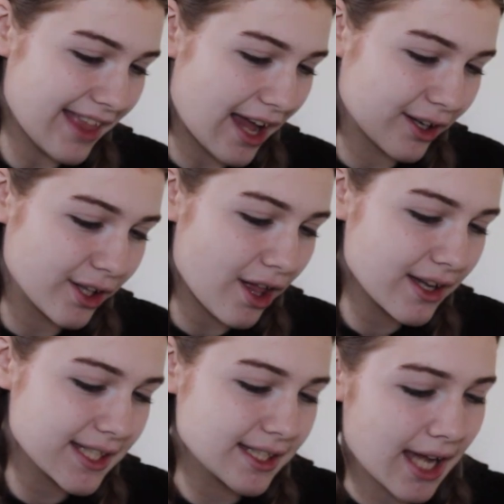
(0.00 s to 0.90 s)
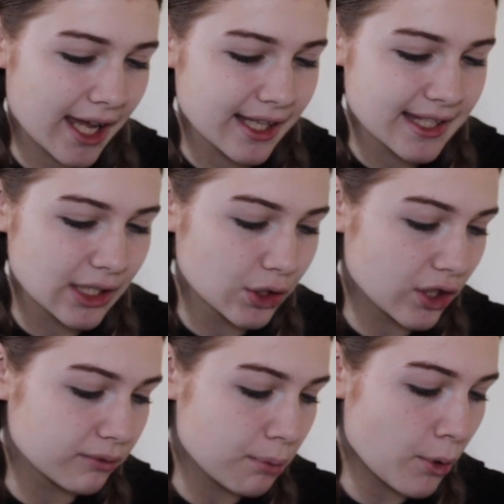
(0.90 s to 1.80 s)
that unclogs and tightens the
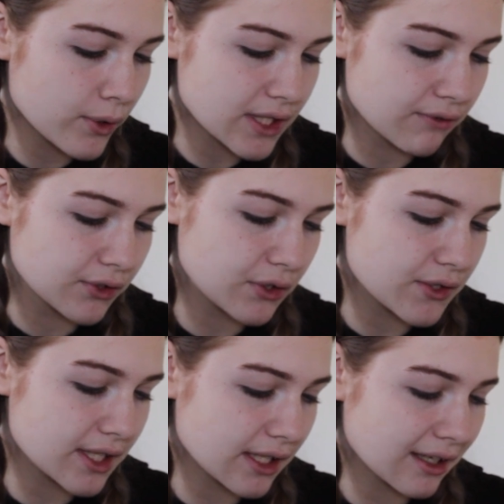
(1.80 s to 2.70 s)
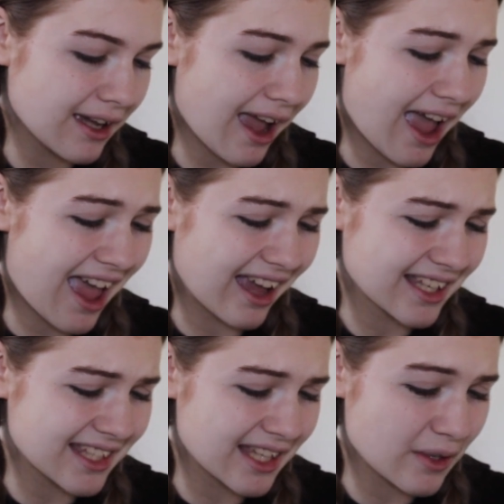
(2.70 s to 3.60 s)
look of pores and reducing
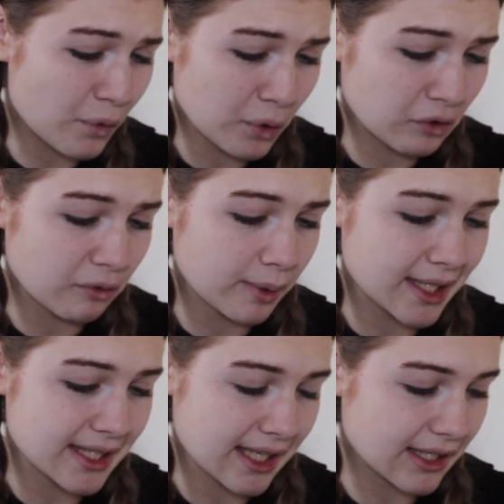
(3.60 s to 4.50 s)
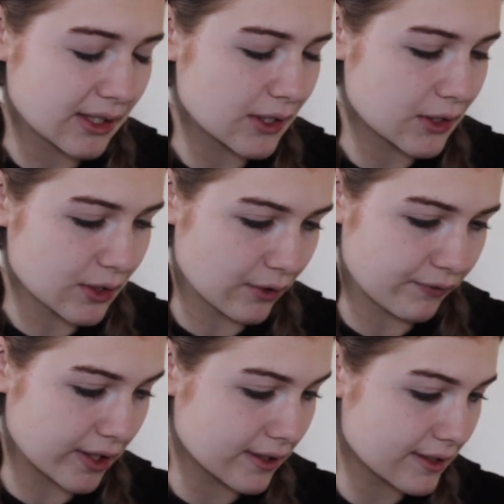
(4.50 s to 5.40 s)
excess oil from the skin's
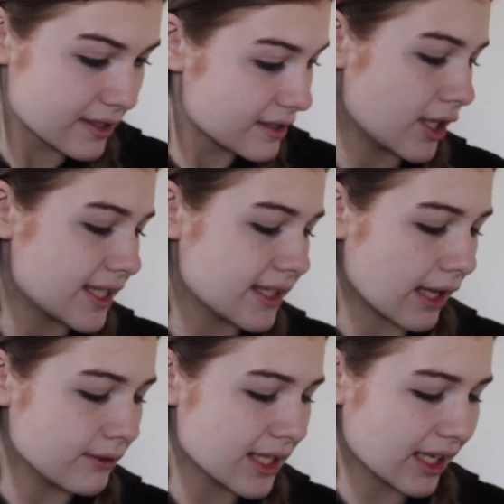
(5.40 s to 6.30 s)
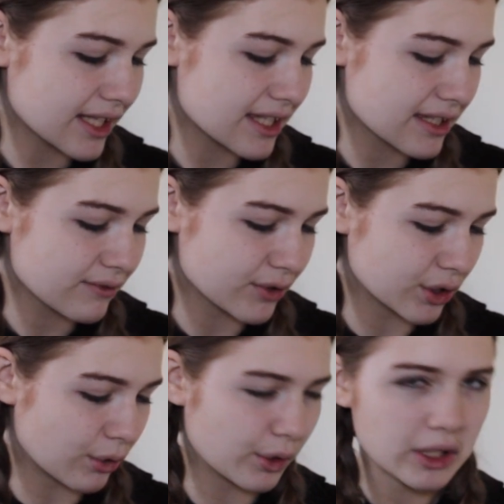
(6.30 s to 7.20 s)
surface. This sounds like it's
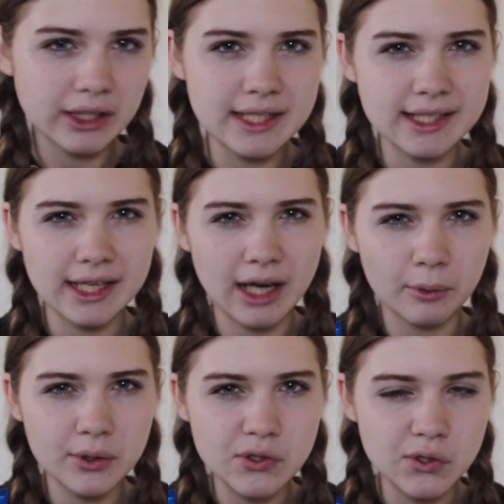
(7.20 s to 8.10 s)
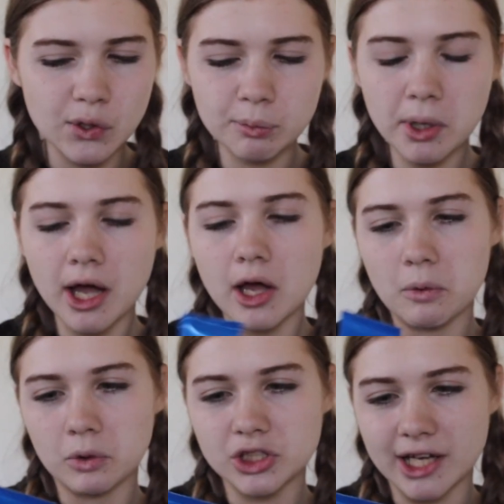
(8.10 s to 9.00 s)
for oily skin, I would assume,
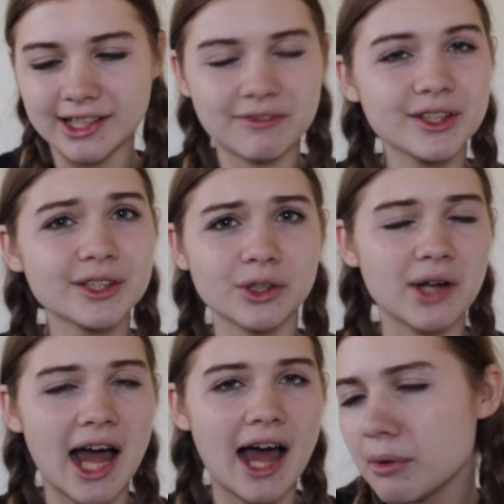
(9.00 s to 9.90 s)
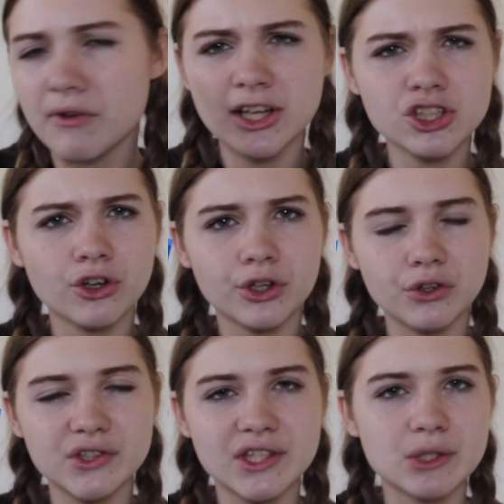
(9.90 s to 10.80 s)
which I definitely don't have. I've actually
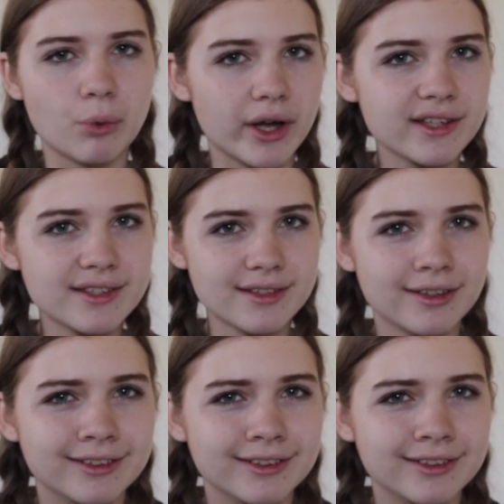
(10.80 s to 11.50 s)
already used this twice,